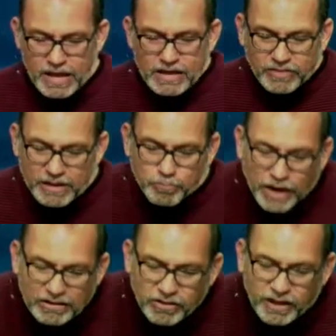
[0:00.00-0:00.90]
The
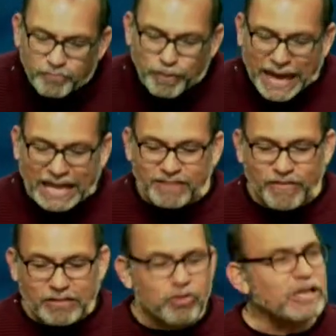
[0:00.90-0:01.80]
embracing of pain
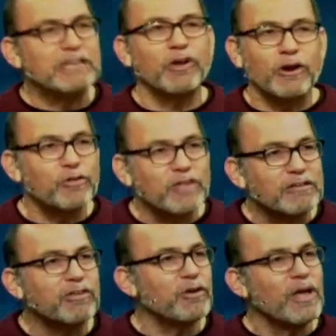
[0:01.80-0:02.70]
eventually turns
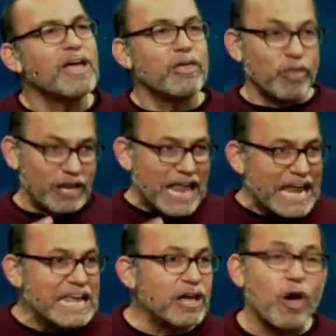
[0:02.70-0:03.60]
into the
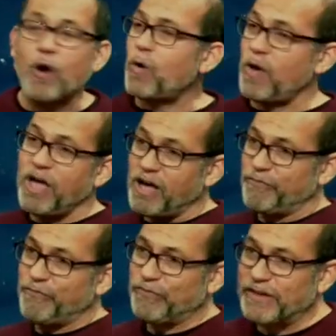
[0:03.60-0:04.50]
letting go of
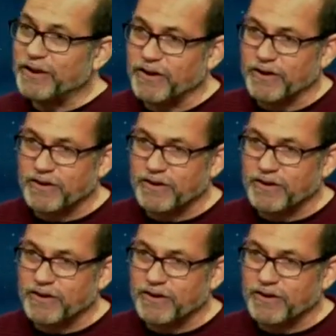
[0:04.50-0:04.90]
fear.